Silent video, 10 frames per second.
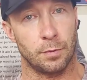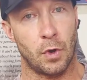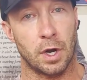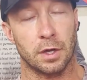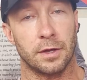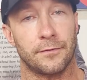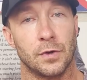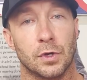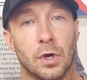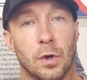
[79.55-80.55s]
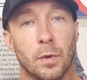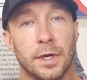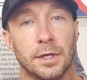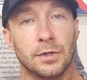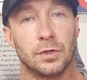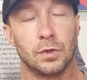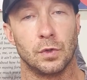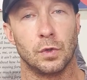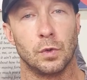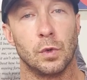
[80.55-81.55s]
model if you're going
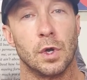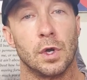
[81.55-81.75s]
to